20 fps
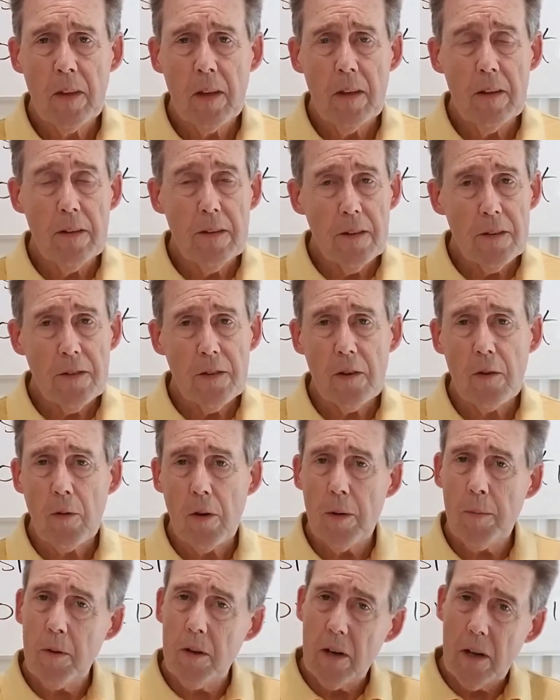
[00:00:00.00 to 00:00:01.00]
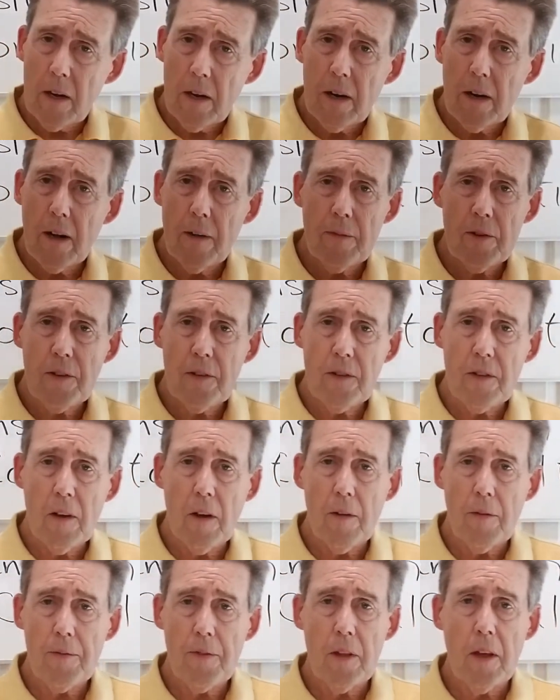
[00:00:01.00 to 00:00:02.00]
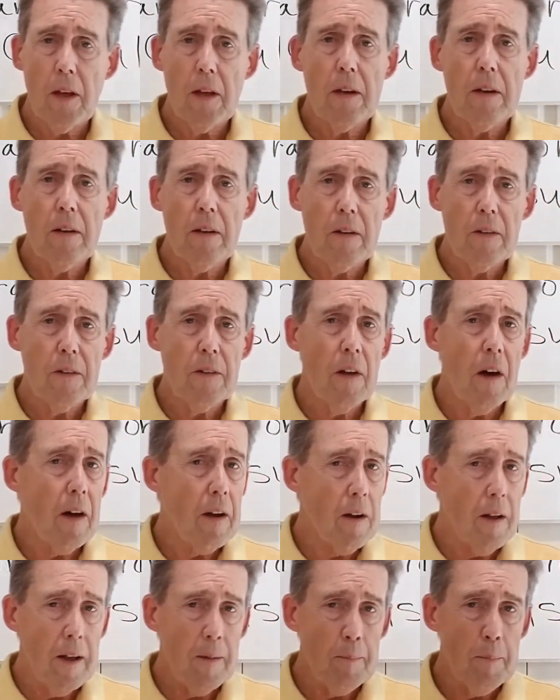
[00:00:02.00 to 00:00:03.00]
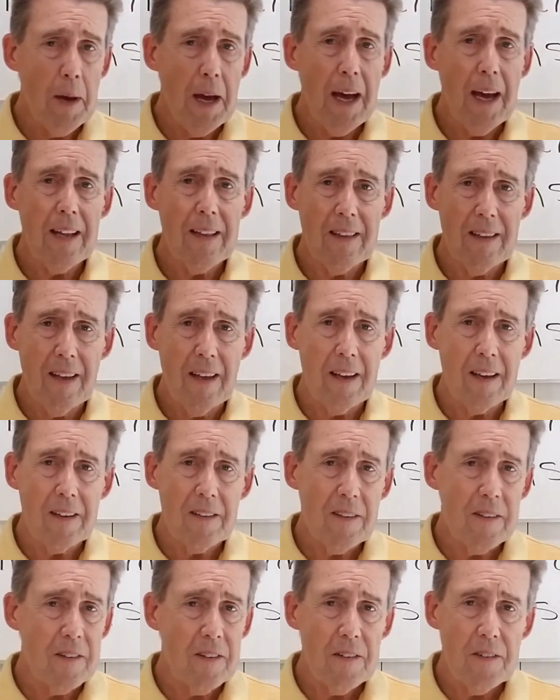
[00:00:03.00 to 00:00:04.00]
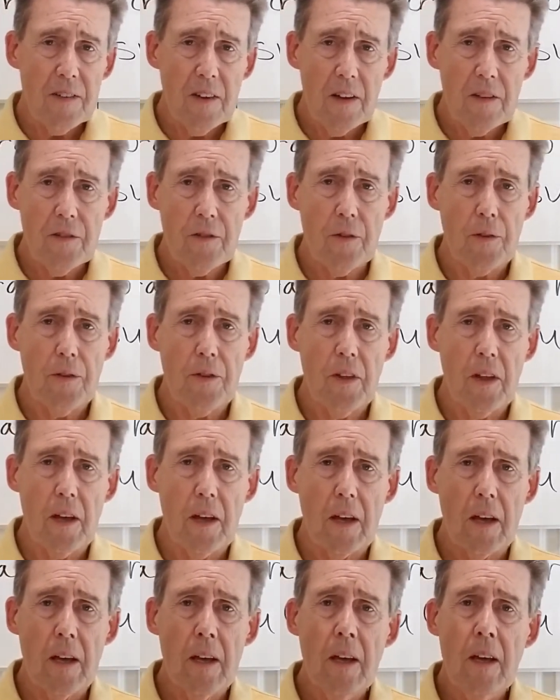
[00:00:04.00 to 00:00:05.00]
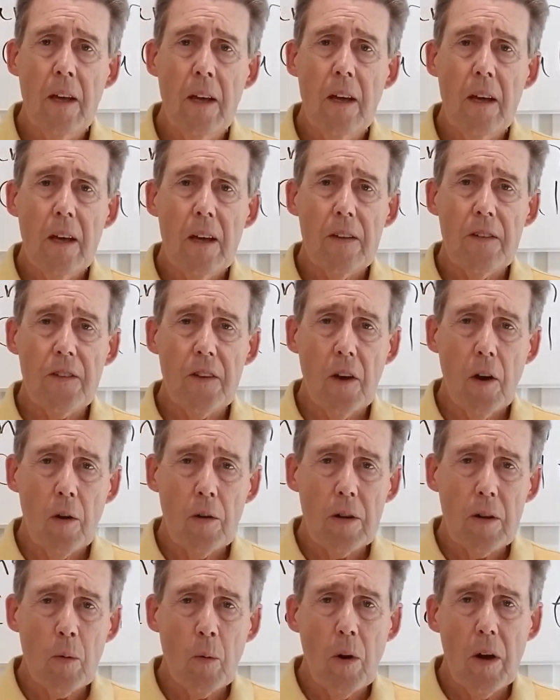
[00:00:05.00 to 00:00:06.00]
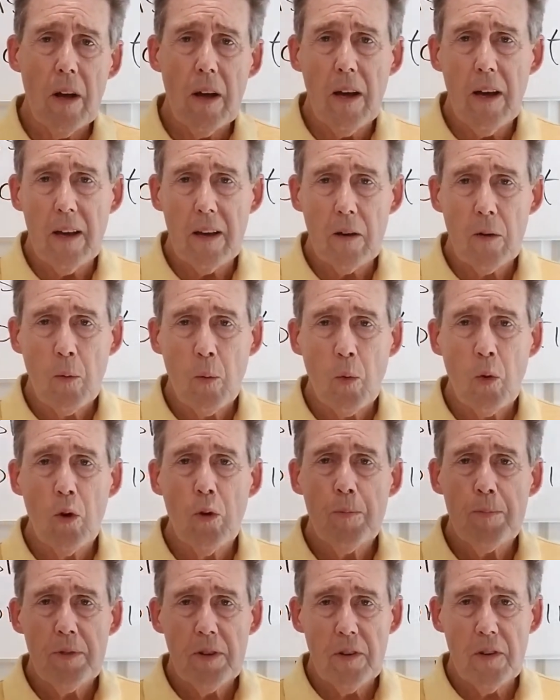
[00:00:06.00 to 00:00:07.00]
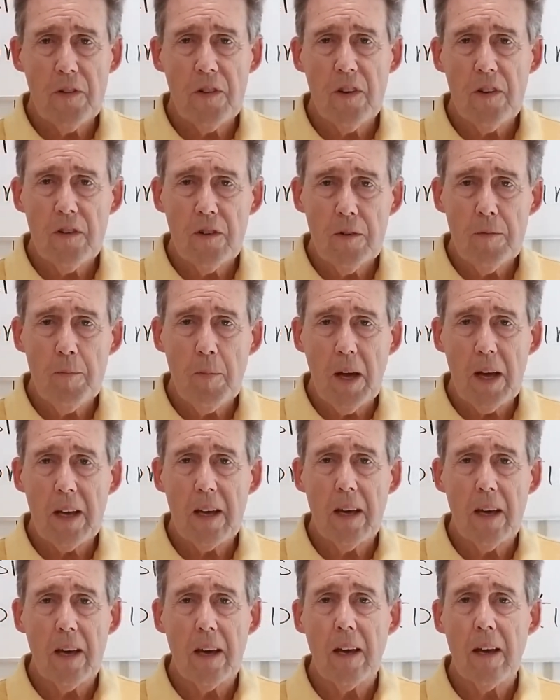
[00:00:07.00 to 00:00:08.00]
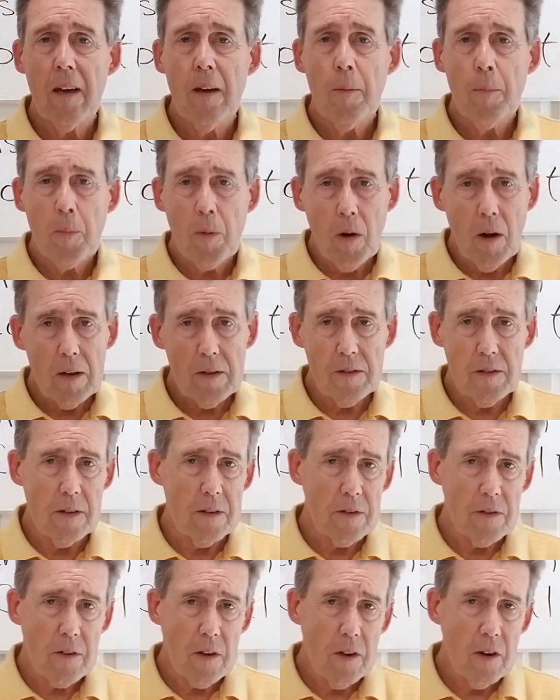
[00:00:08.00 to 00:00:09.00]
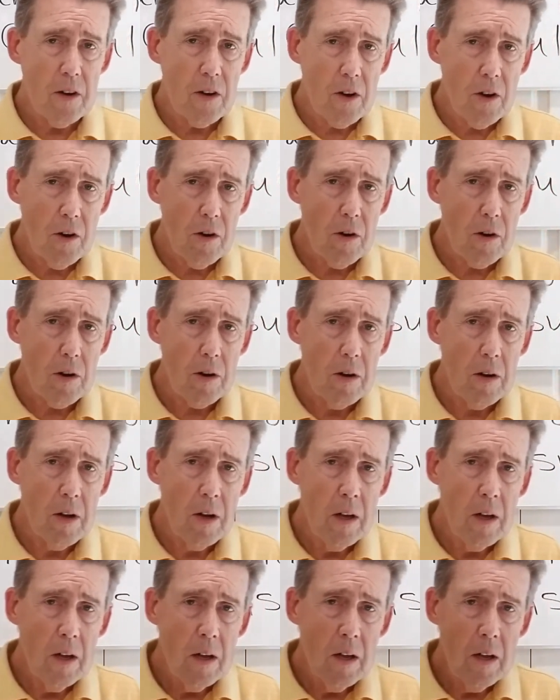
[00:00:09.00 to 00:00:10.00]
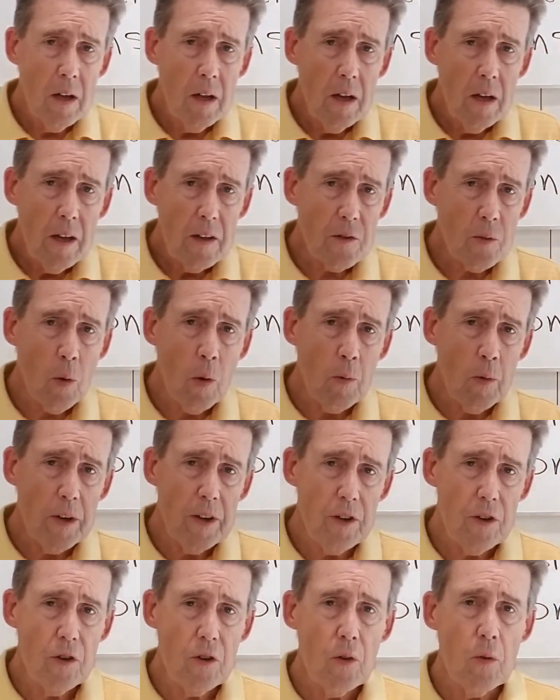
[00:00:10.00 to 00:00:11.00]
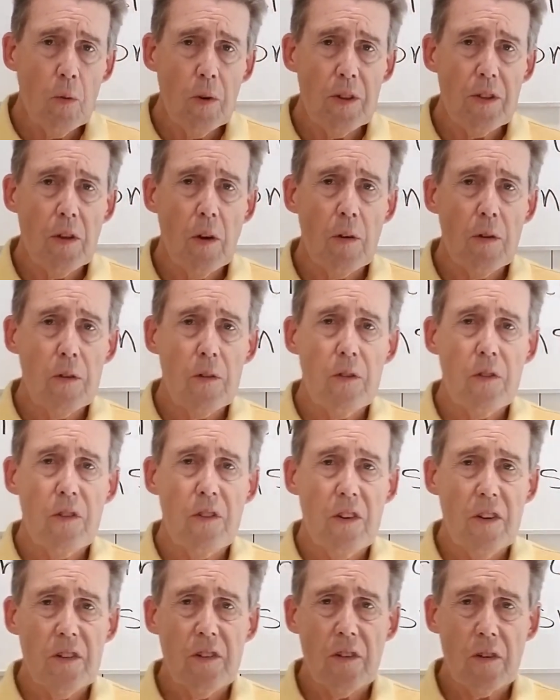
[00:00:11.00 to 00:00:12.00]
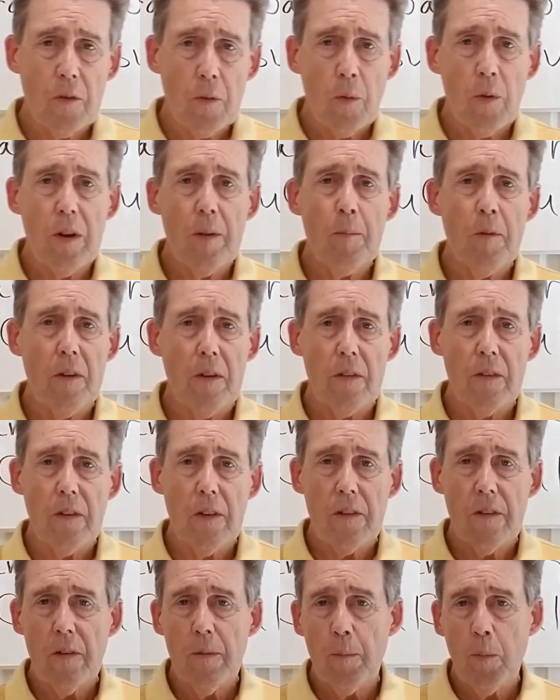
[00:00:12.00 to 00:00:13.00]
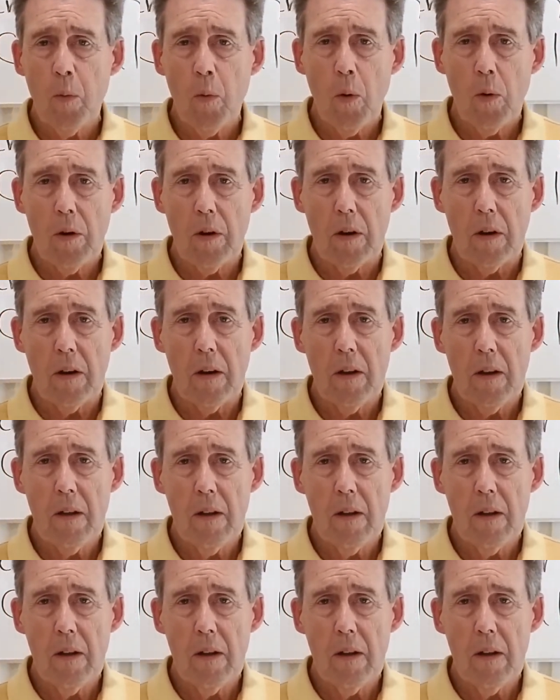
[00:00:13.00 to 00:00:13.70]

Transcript: The disagreement in and of itself, then, is not a bad thing, it's an essential thing. It's the only way a group decision making process can occur. It's what we do with those disagreements that's important.